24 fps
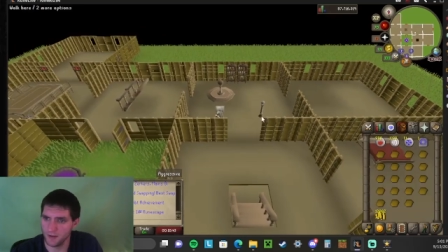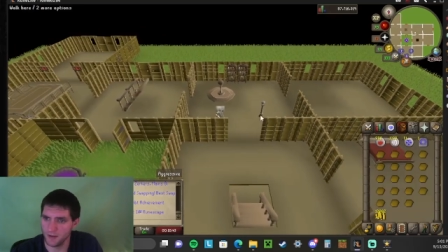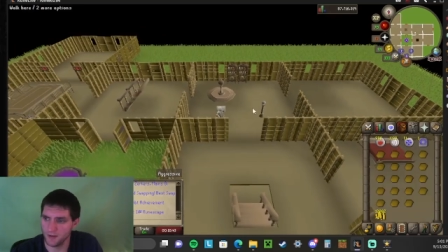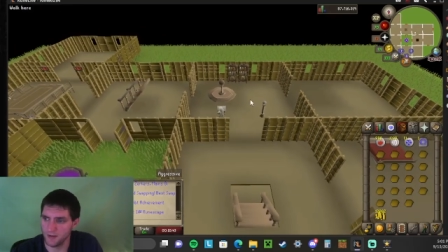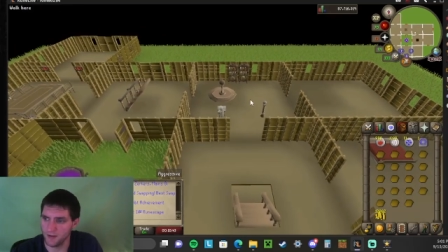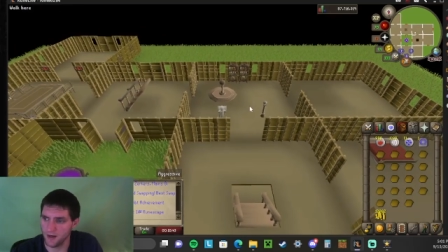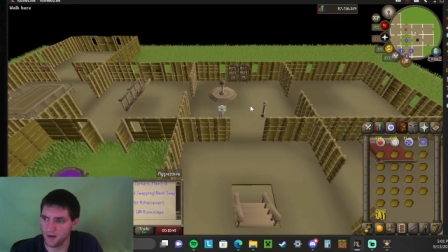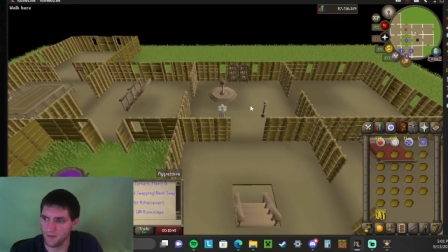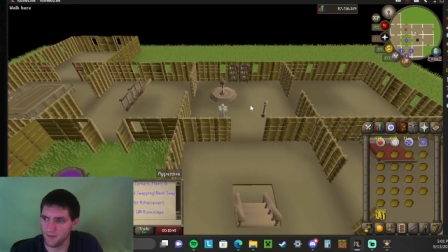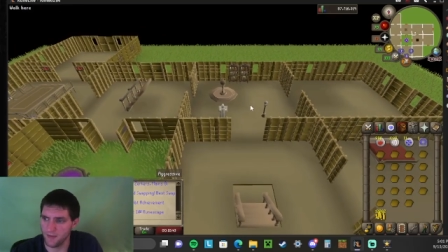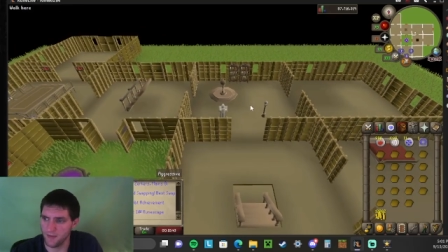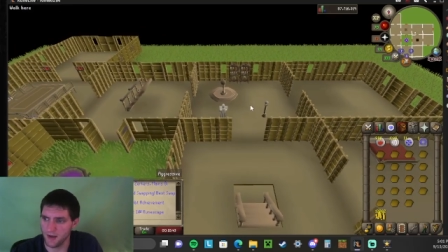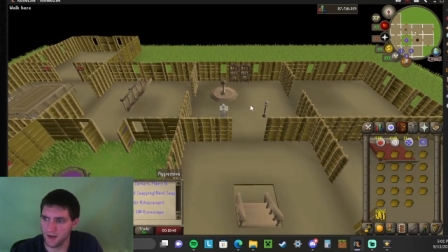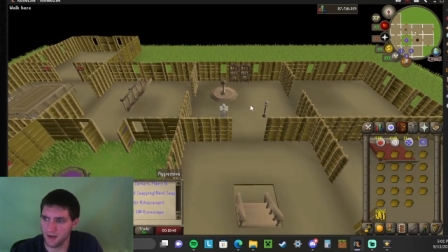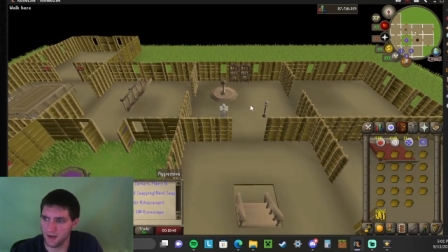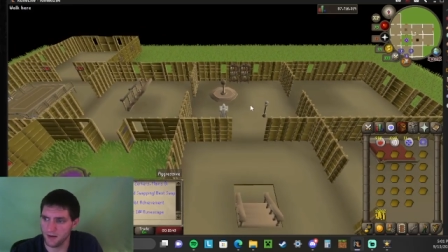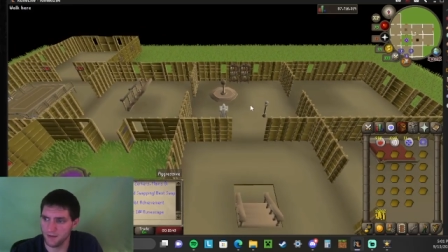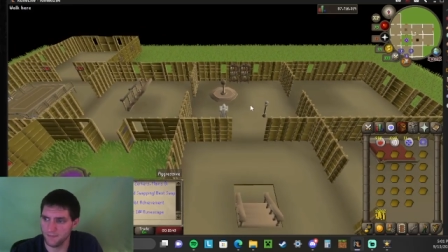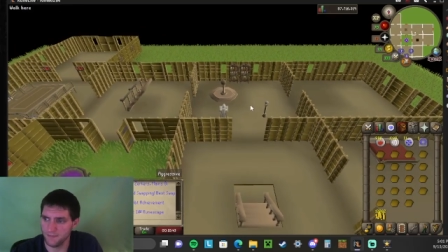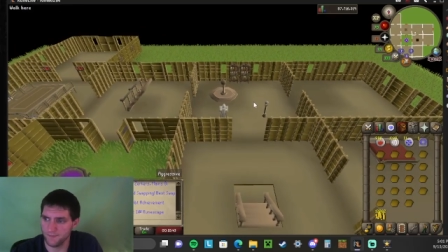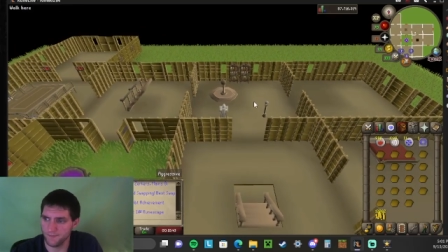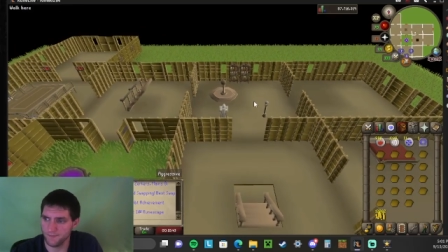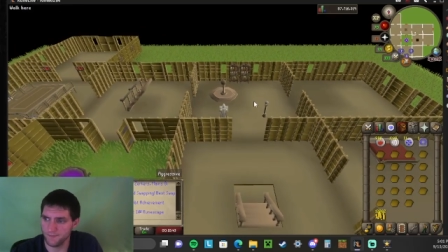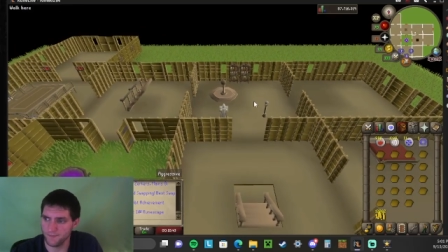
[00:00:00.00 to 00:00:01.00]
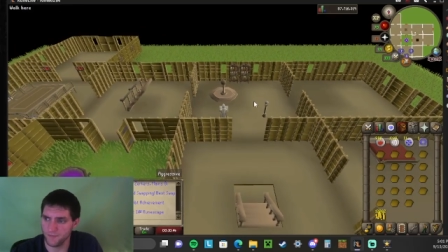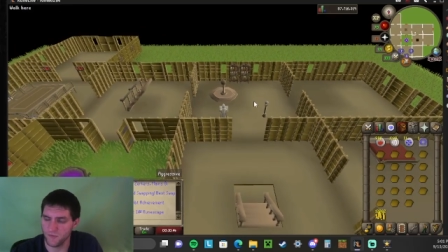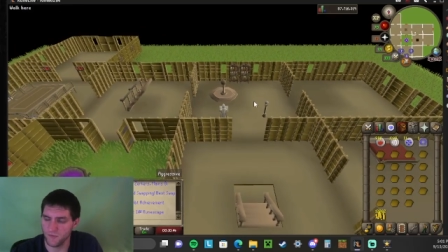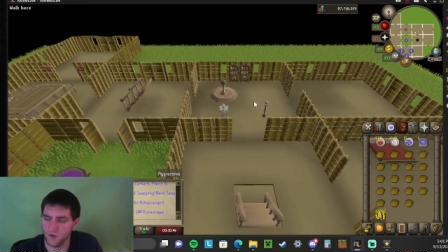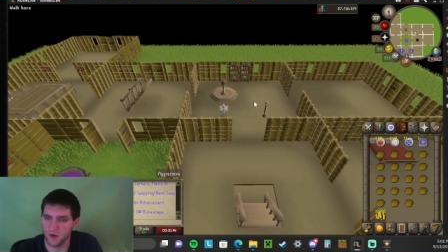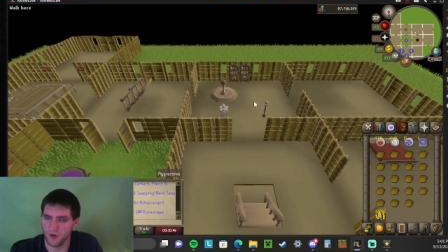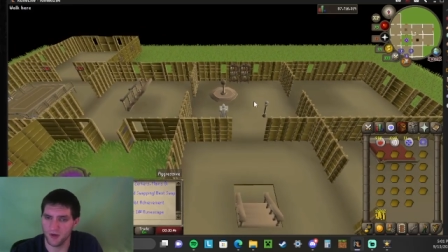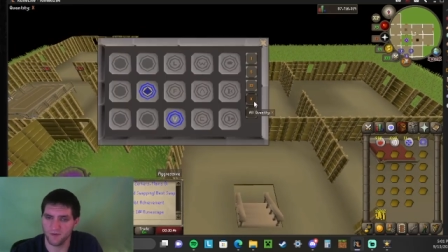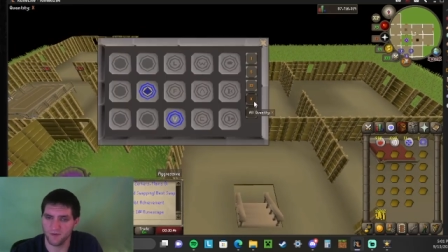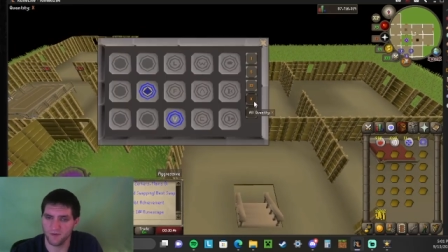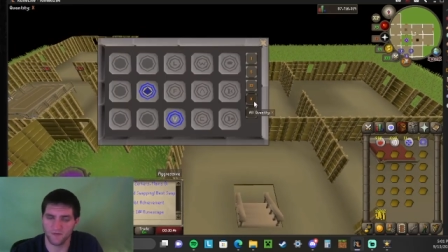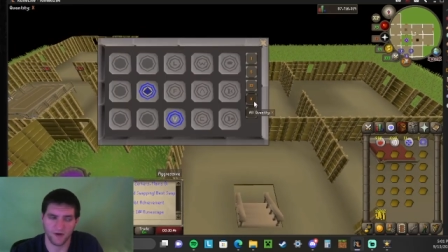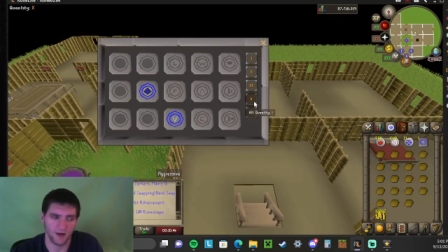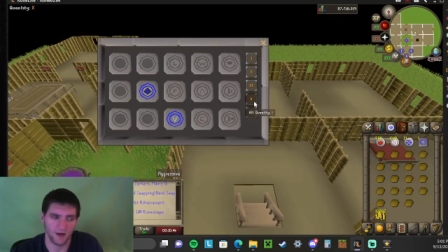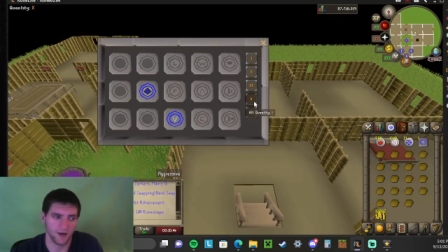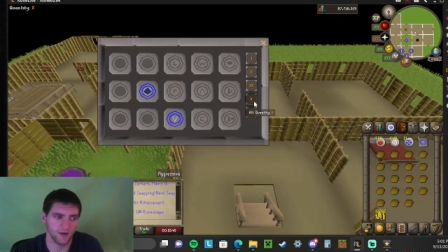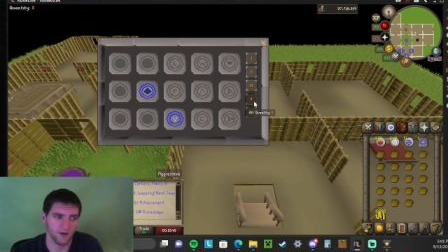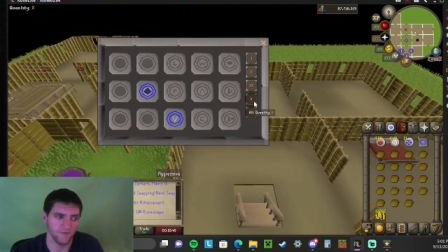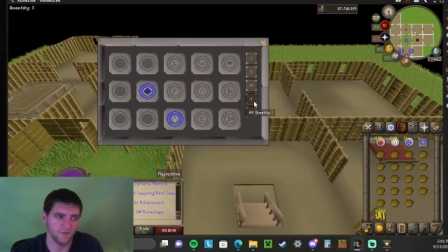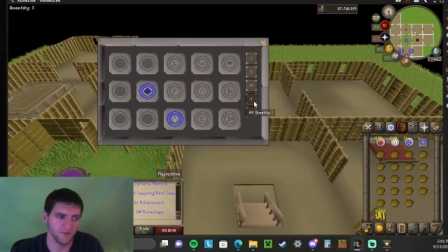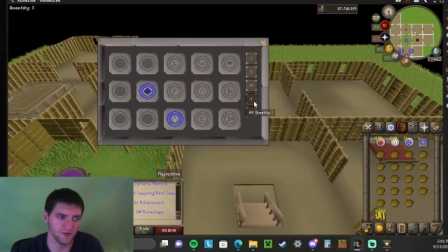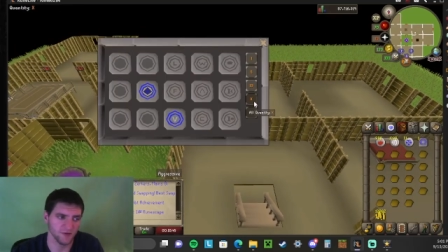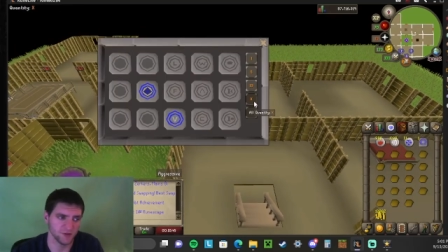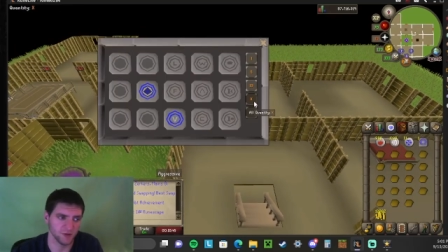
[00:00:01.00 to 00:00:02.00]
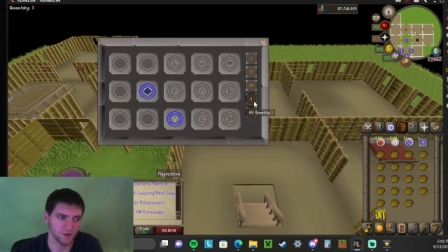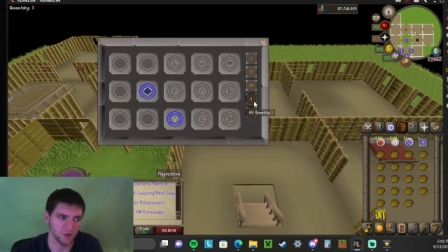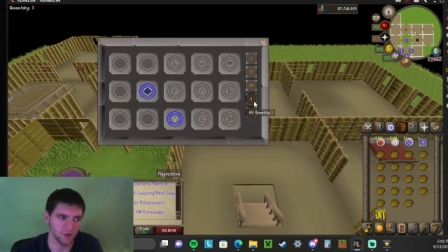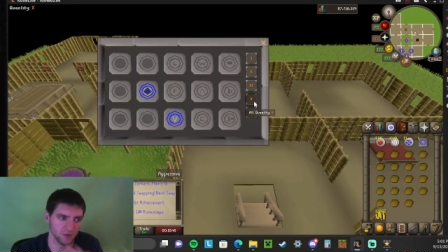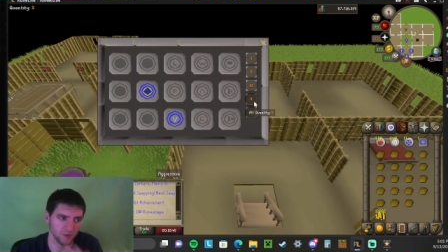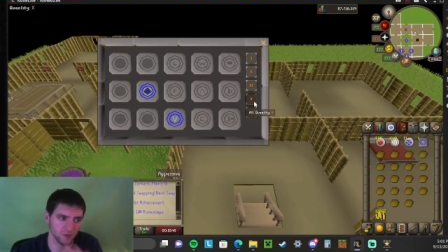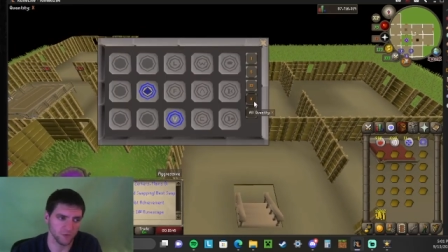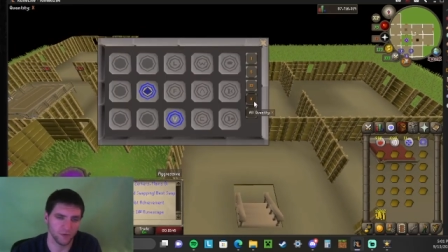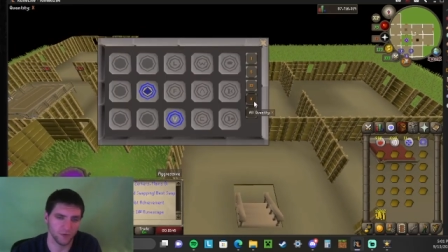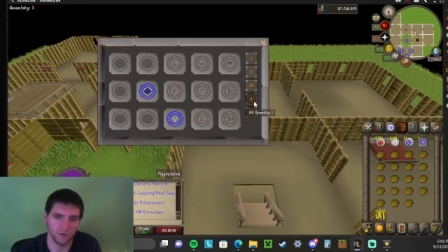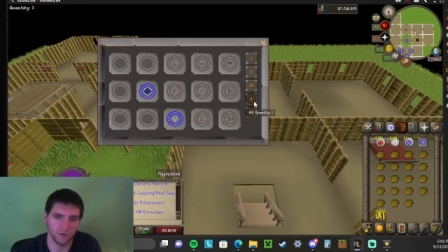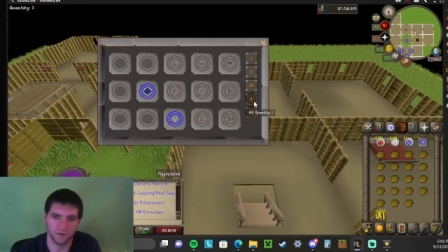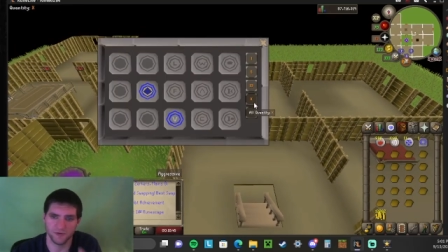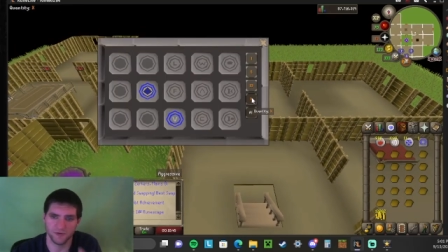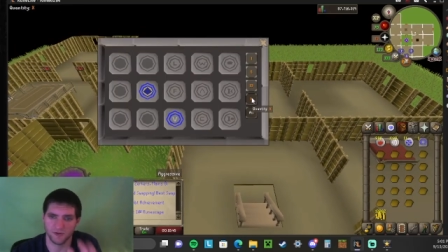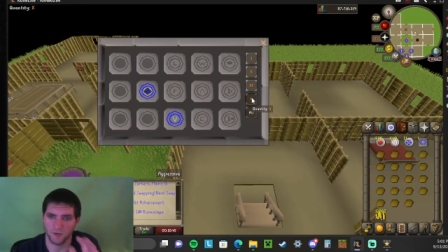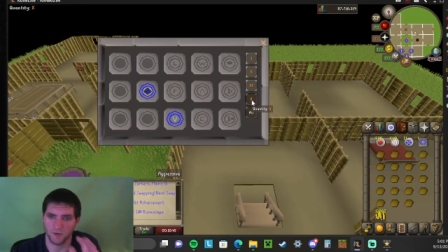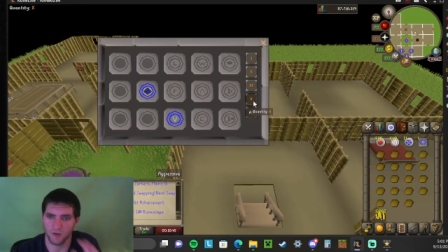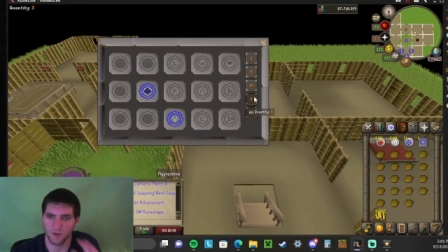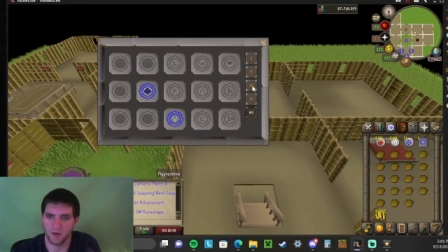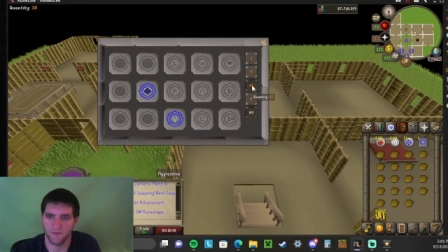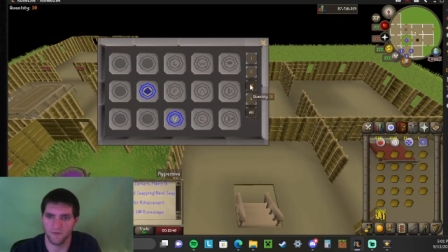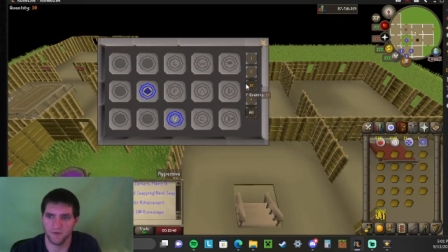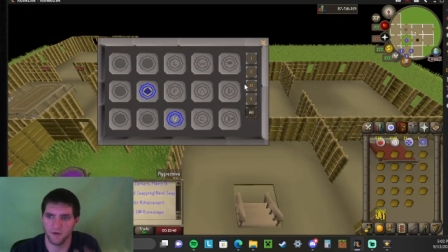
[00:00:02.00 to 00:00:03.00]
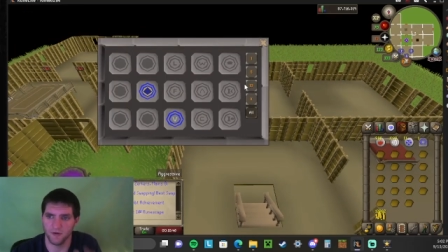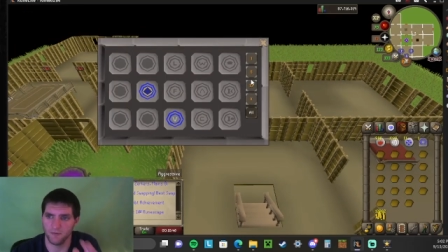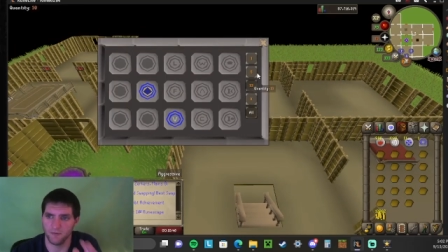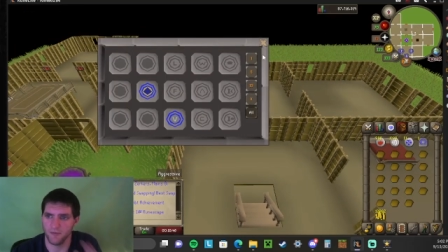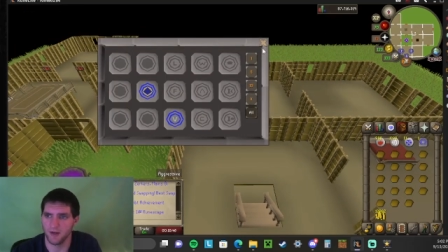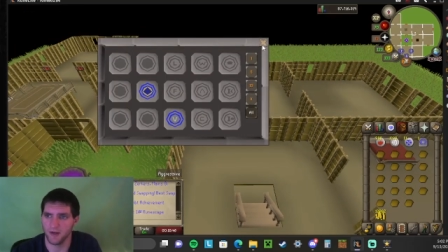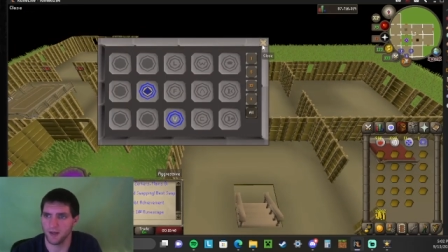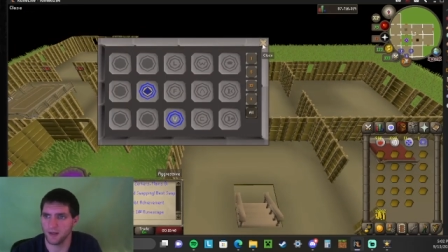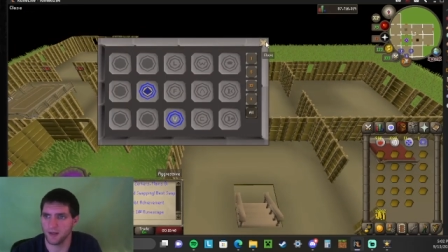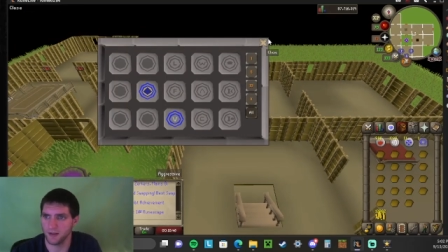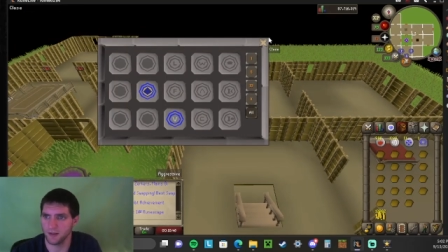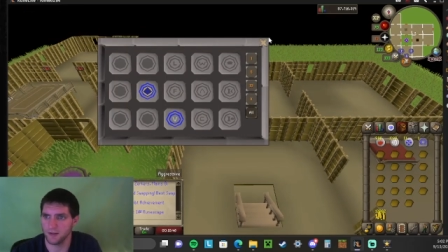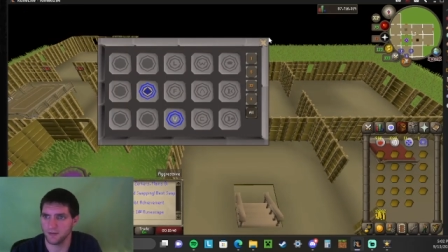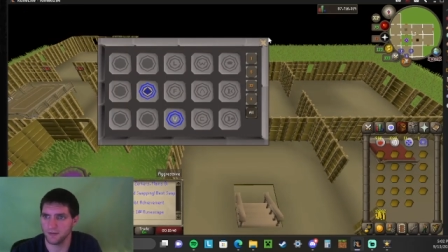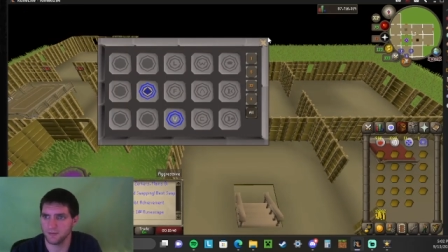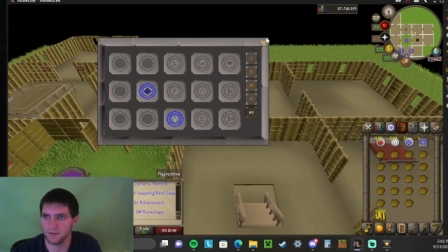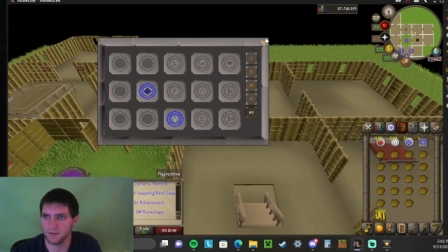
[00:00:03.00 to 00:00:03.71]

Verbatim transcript: Now to make them, you have to have the certain runes to whatever you're making.